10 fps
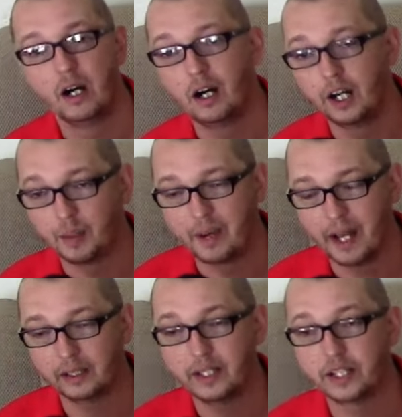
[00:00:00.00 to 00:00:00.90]

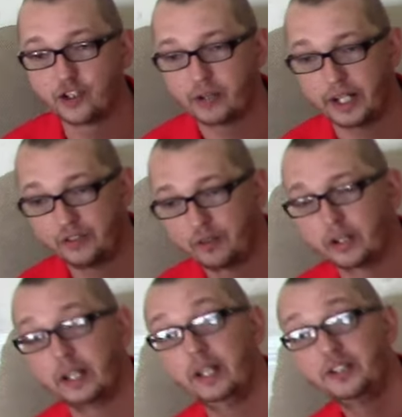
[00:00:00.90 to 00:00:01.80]
automatically get
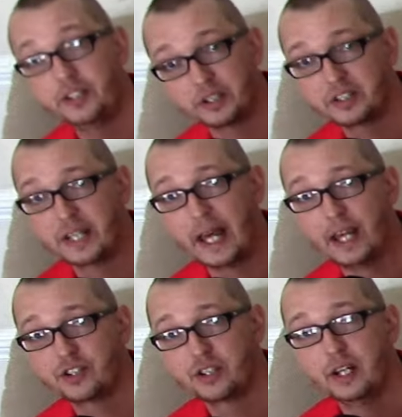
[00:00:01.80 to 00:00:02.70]
transferred into your
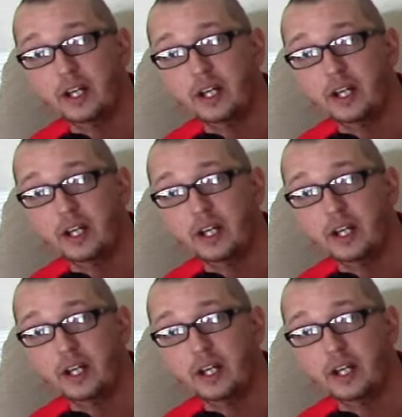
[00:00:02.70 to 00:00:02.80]
stash